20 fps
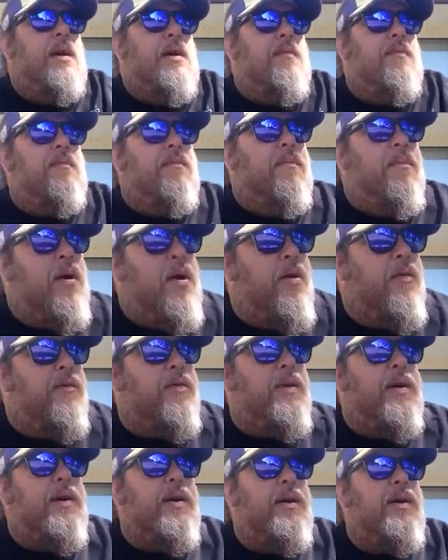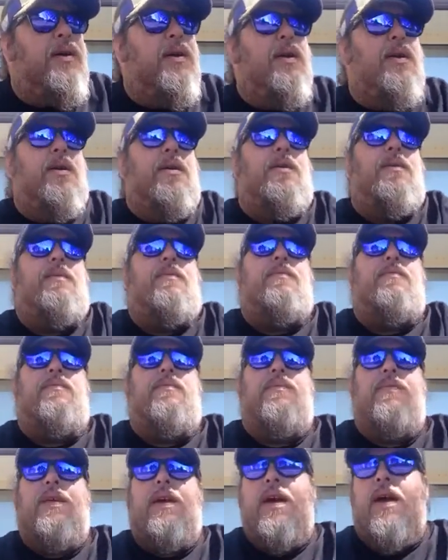And hopefully,
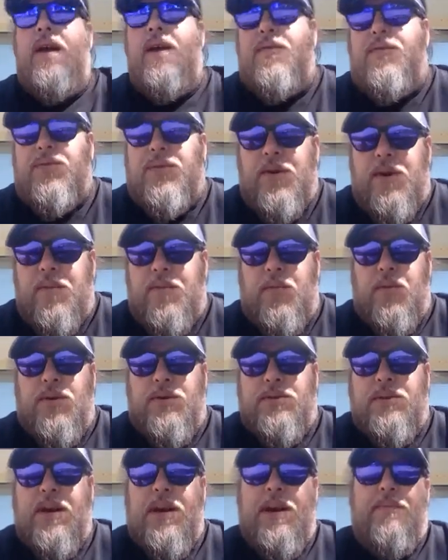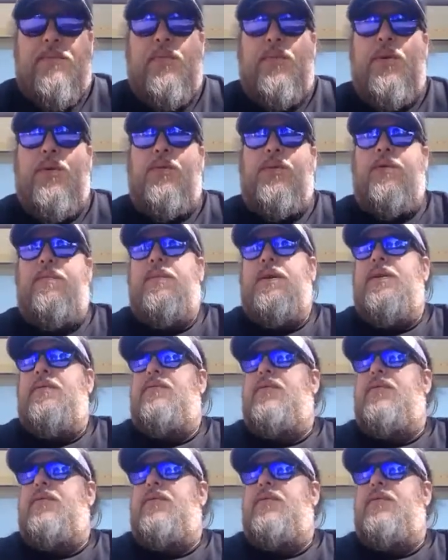if something was to happen, we wouldn't be